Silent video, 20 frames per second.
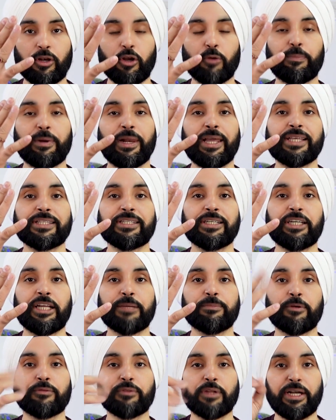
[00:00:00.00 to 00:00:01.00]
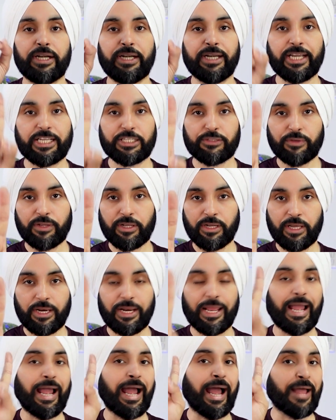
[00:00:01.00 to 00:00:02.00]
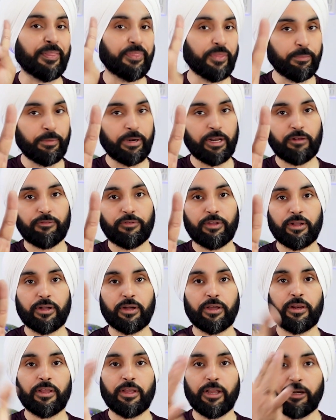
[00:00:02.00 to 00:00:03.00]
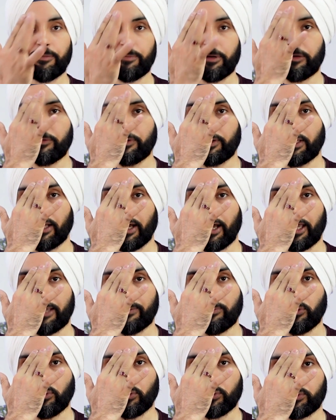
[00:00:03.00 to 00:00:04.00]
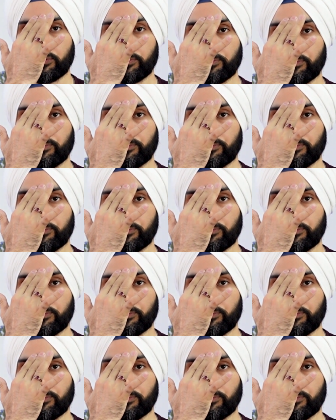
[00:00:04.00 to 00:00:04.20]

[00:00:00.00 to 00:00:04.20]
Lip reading: Now place the tip of the index finger and the middle finger in between the eyebrows.